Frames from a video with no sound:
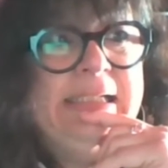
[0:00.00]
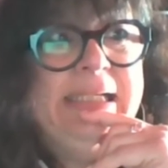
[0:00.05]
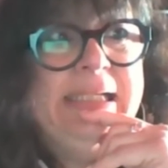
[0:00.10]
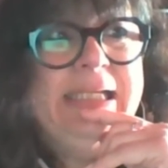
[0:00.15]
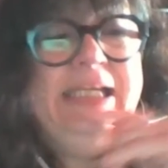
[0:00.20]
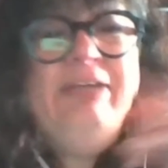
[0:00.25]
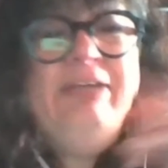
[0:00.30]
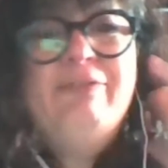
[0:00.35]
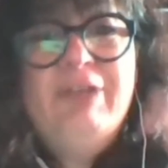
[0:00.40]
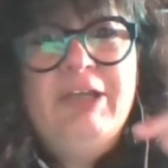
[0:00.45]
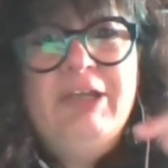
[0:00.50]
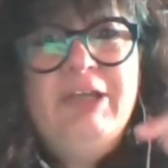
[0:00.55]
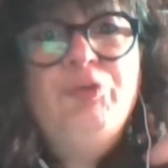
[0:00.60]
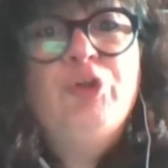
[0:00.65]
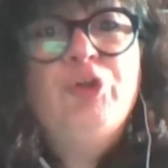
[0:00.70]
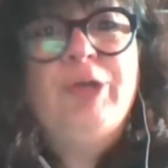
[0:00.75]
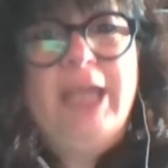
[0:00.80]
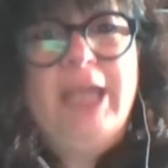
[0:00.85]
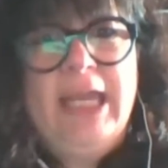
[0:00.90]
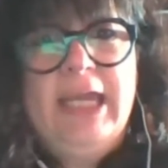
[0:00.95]
even if
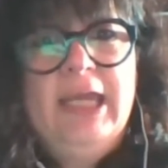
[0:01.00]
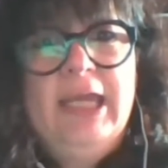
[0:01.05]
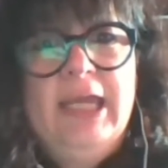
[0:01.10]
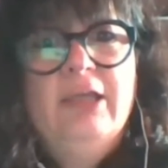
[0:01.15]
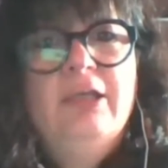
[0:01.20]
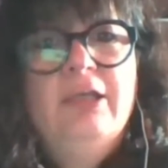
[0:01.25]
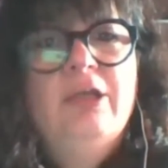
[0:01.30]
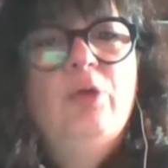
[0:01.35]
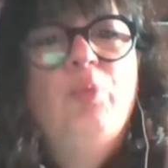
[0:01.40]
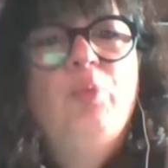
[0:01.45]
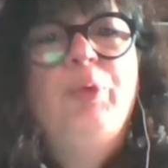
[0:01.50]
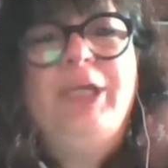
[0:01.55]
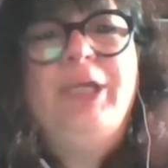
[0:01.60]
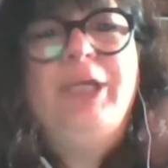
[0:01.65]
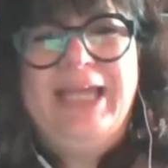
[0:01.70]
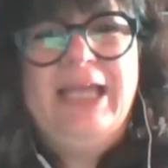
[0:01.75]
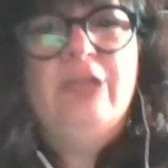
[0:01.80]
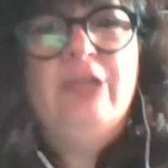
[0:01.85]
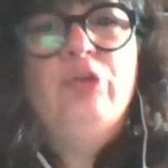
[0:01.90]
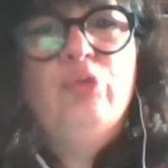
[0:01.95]
you can, we
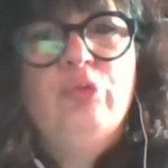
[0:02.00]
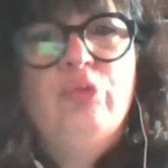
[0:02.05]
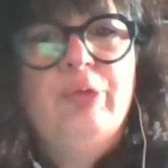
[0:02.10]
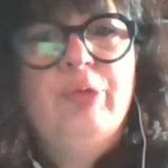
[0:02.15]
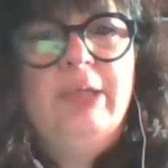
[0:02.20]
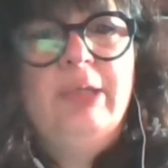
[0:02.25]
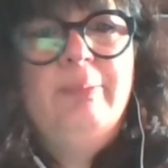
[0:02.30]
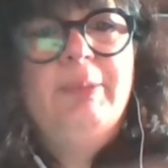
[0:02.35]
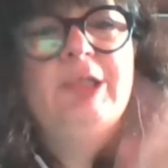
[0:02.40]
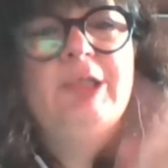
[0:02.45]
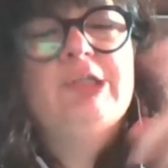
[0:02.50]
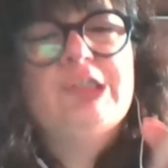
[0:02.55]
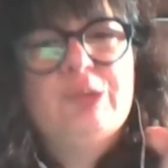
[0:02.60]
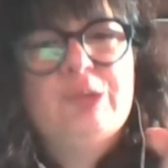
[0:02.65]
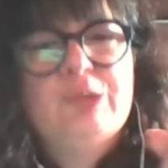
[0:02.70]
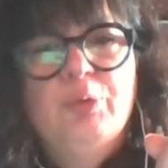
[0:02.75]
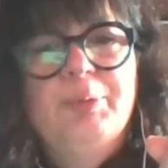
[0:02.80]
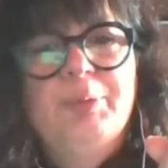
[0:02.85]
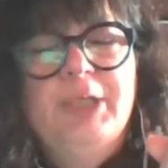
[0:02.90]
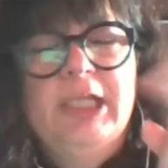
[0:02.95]
can't do it because
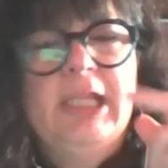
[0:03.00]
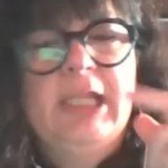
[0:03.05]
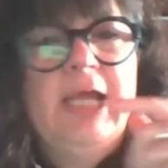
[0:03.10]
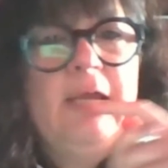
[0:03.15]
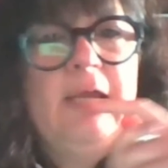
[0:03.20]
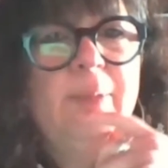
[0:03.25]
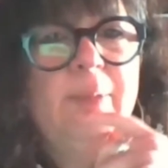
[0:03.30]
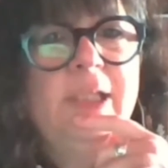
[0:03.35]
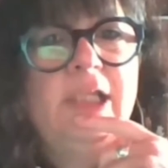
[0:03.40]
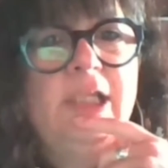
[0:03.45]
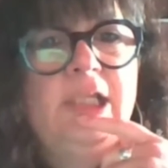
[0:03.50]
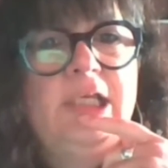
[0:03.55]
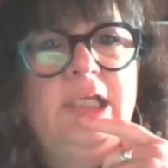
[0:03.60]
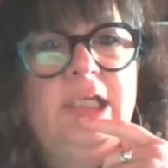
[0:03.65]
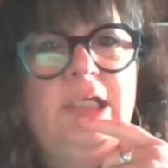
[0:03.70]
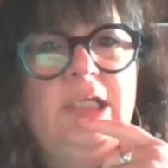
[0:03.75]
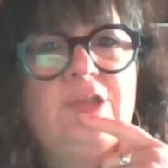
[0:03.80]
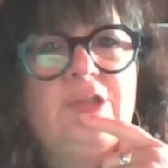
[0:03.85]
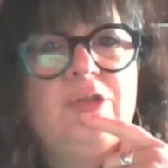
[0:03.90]
it will be a liability.